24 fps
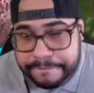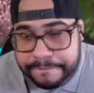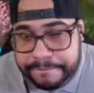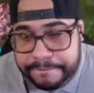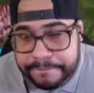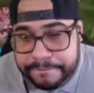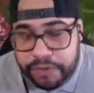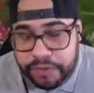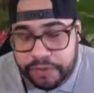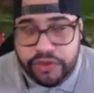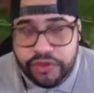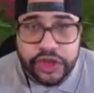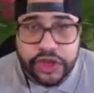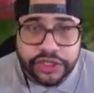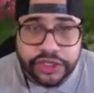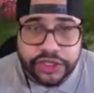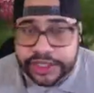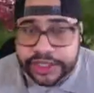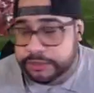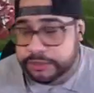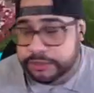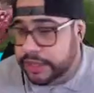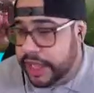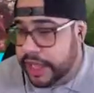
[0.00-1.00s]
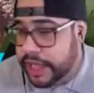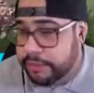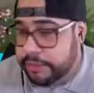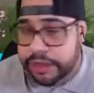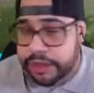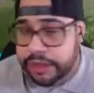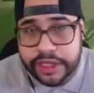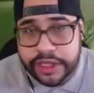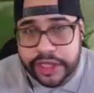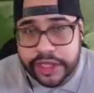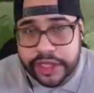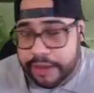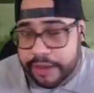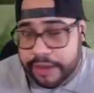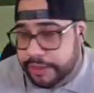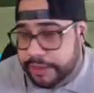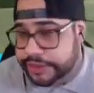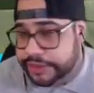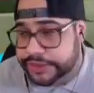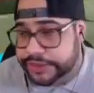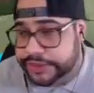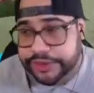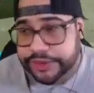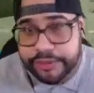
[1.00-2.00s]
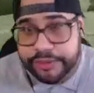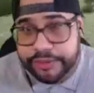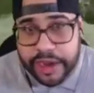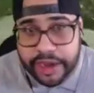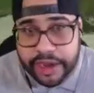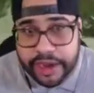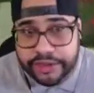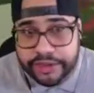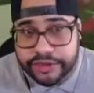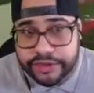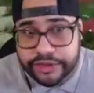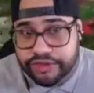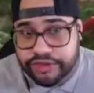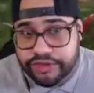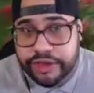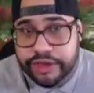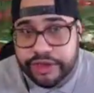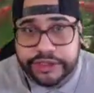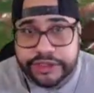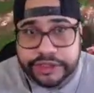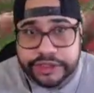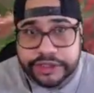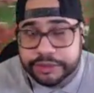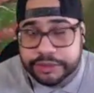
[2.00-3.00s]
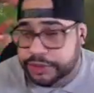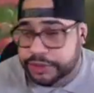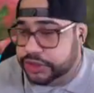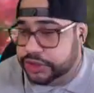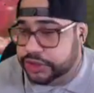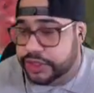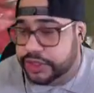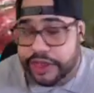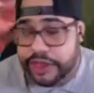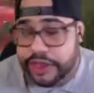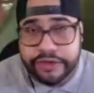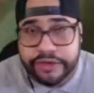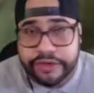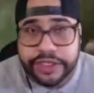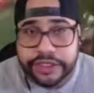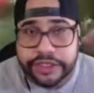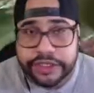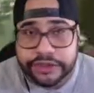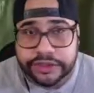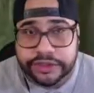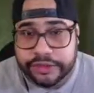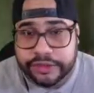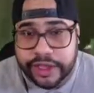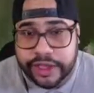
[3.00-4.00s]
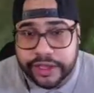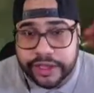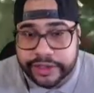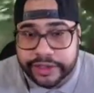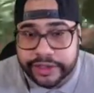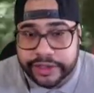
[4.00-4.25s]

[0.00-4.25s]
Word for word: If you notice, I'm I'm looking at my my other screen just to make sure that everything's okay.